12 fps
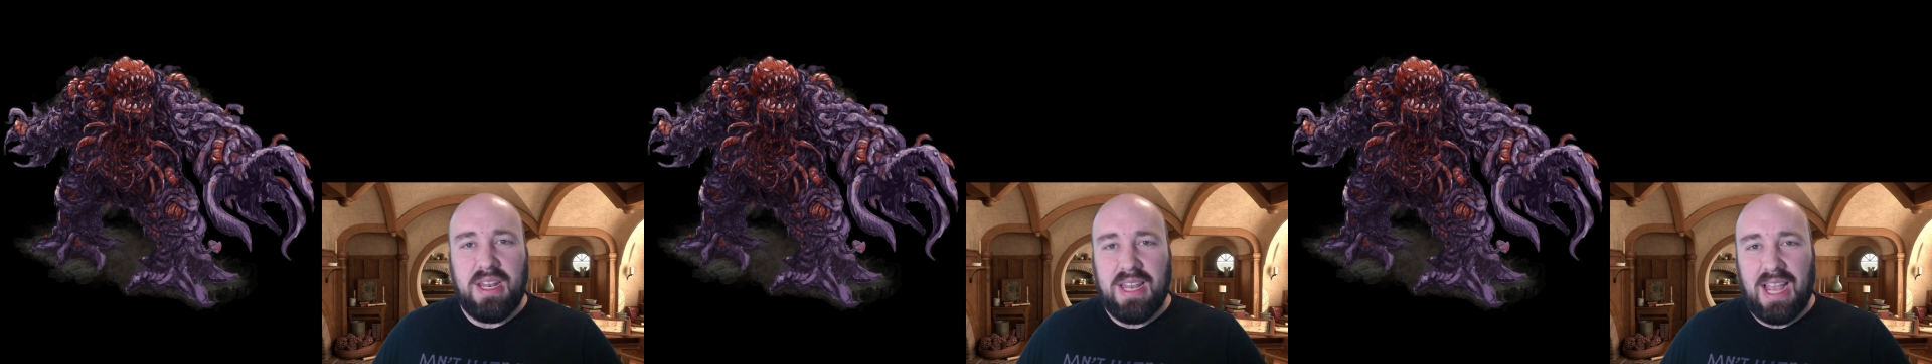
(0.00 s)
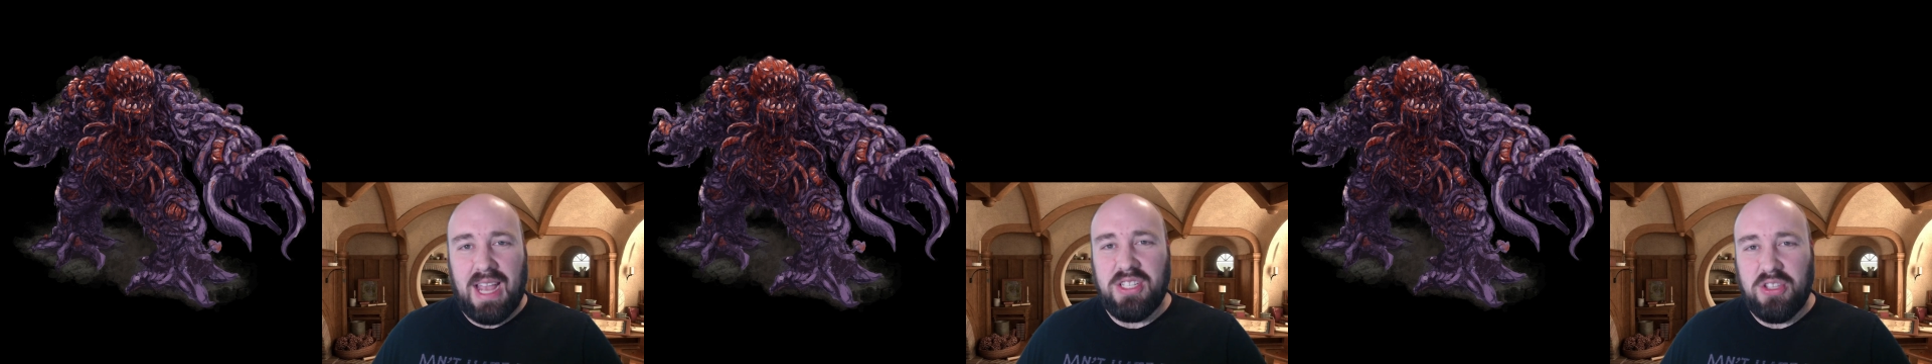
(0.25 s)

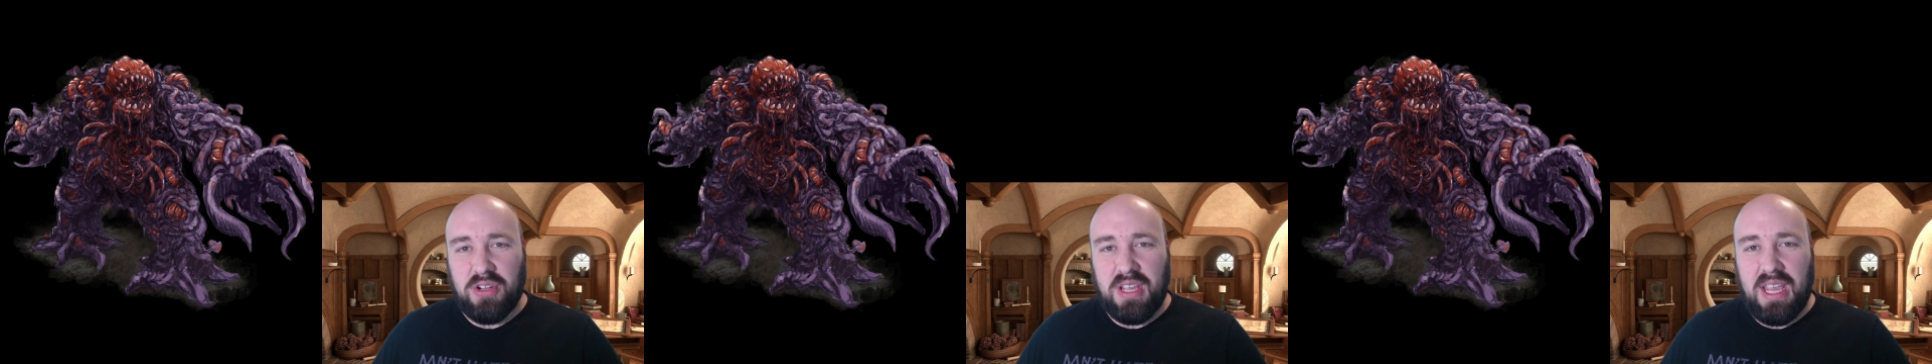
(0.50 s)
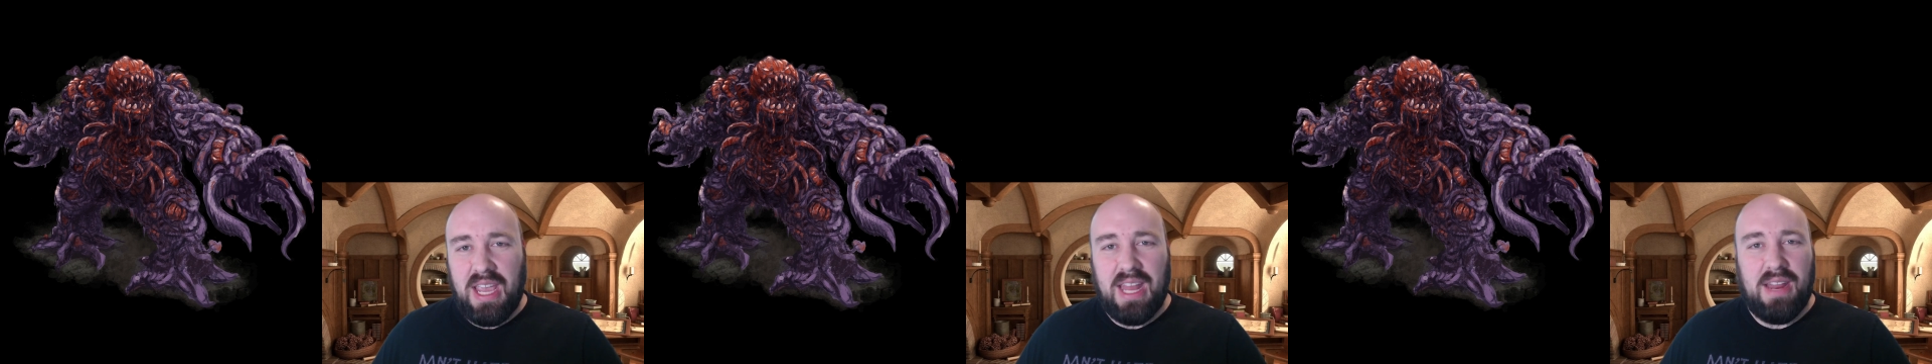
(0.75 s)
nice
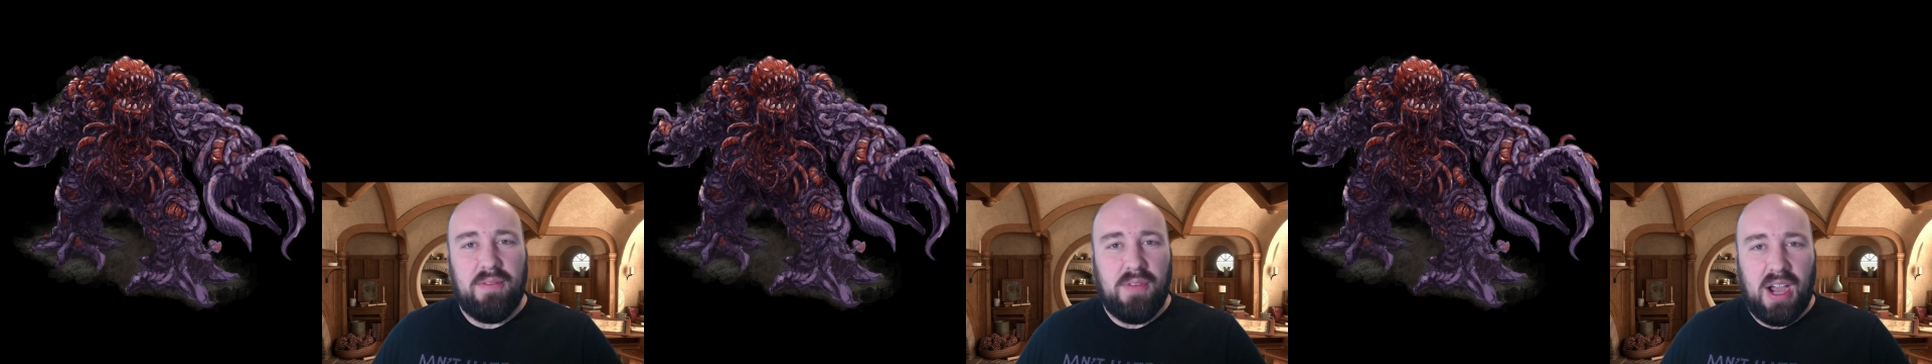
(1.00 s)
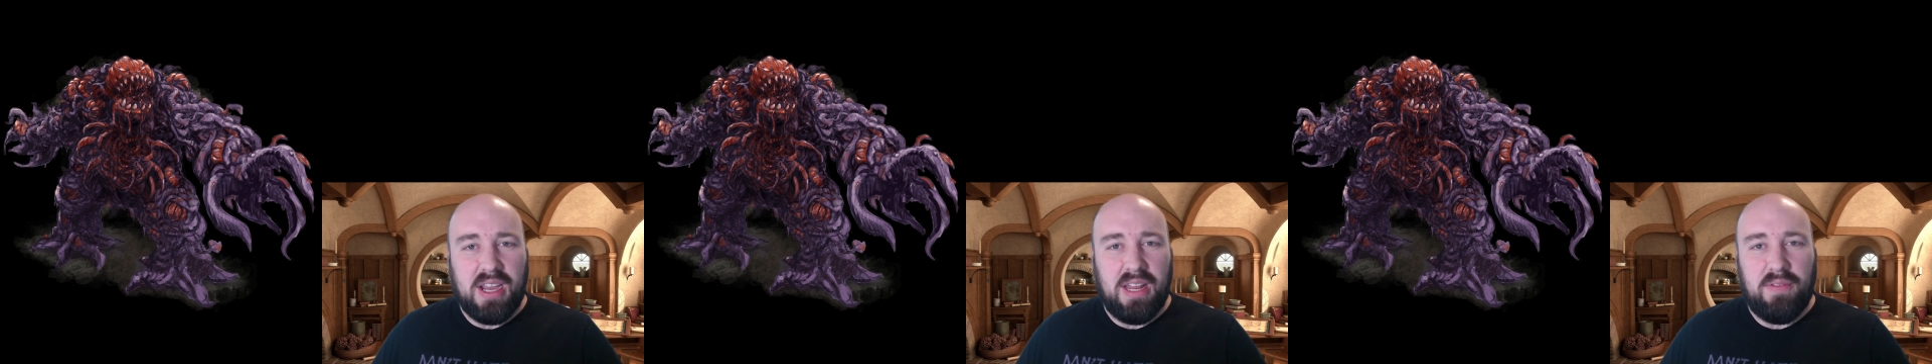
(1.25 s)
looking and
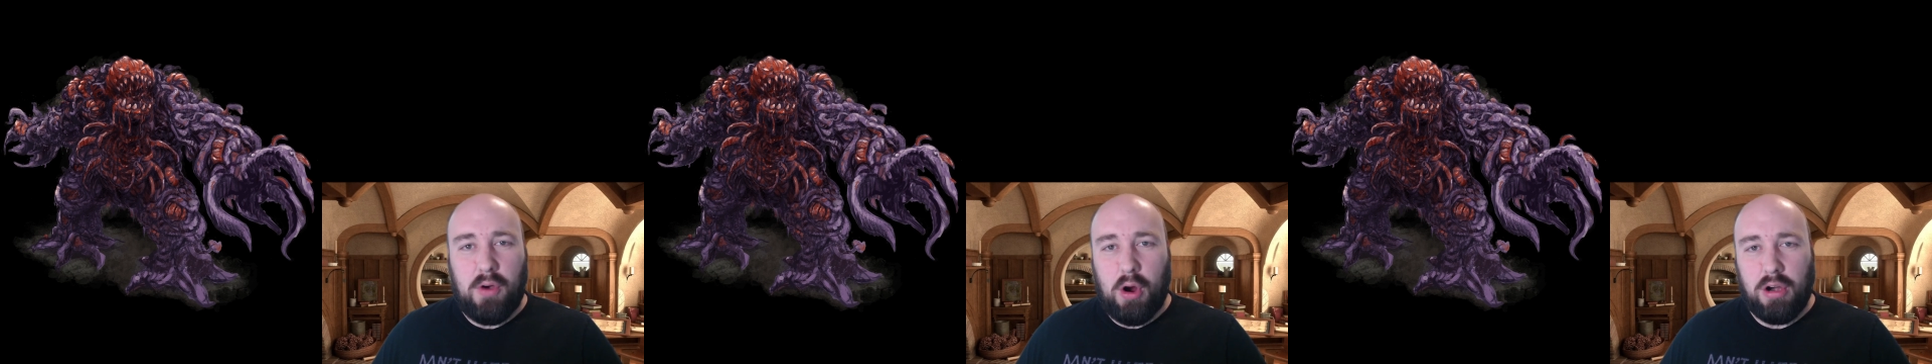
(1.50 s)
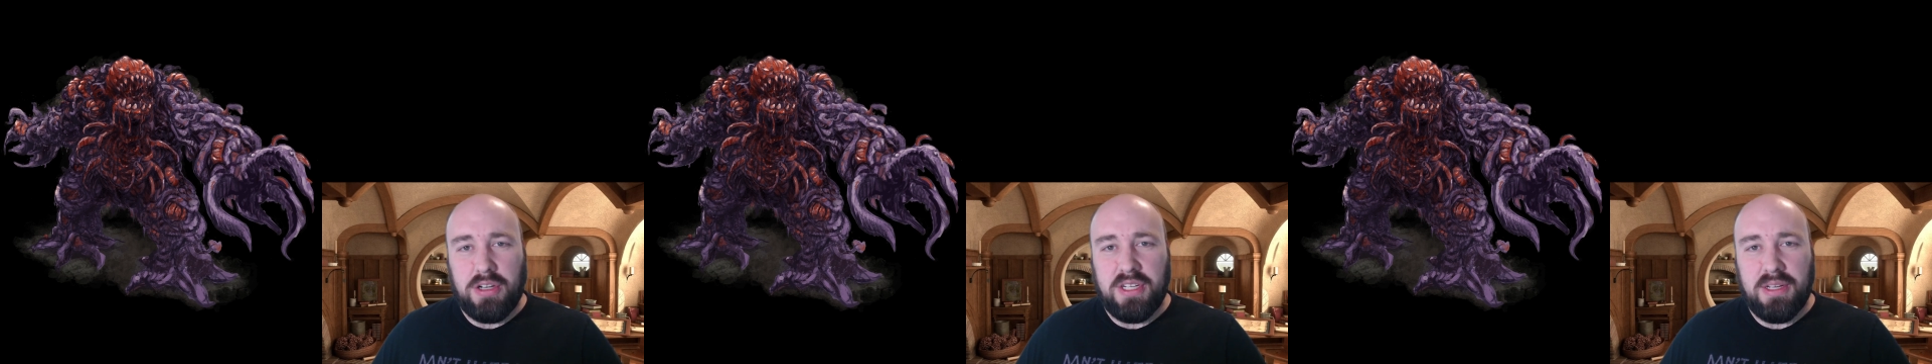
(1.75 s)
evocative
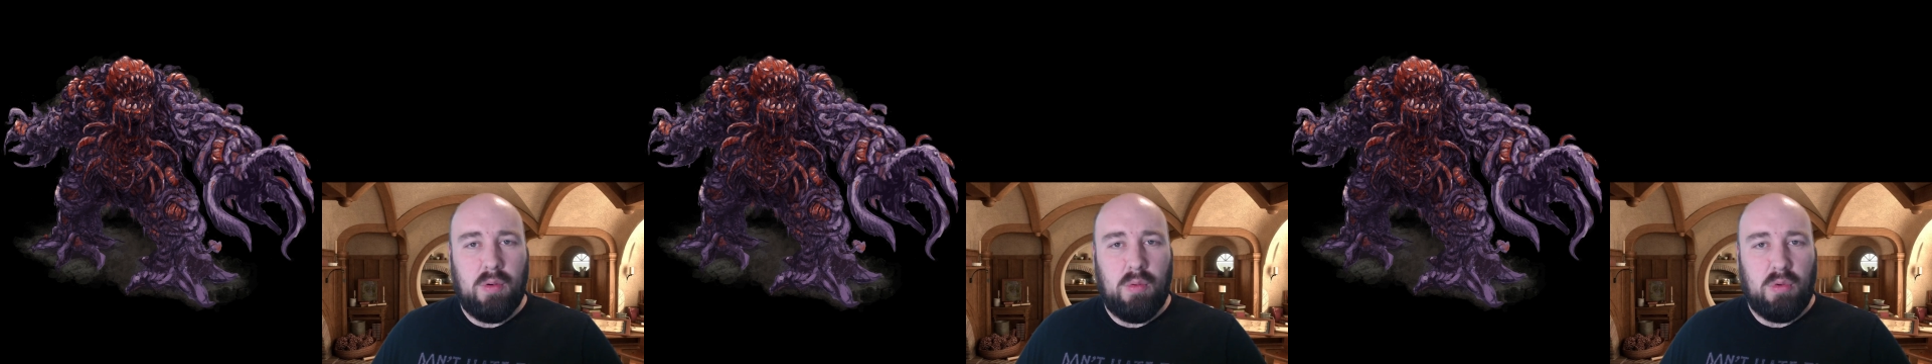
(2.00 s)
art,